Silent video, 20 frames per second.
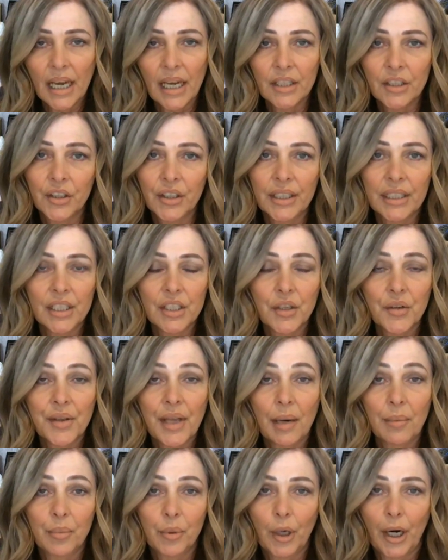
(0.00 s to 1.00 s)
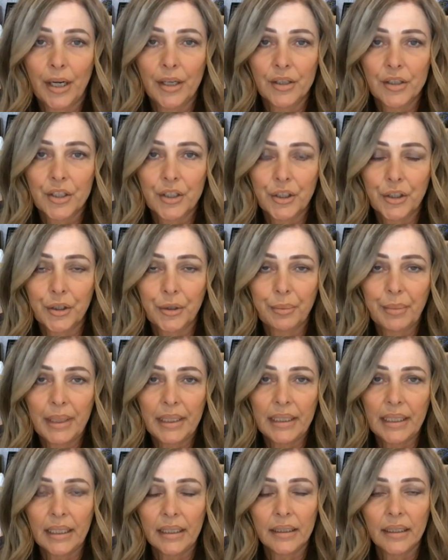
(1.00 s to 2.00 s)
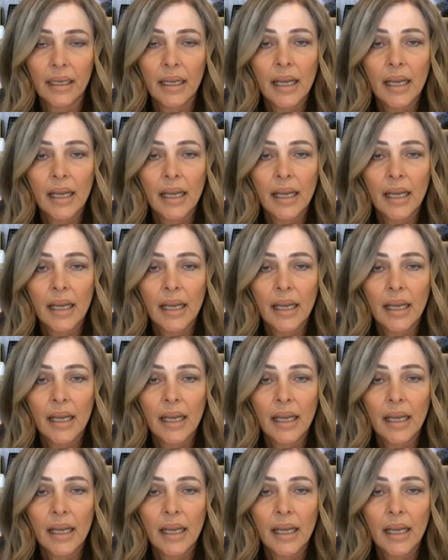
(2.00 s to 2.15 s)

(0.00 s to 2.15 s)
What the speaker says: and you're going to do that prior to your meeting.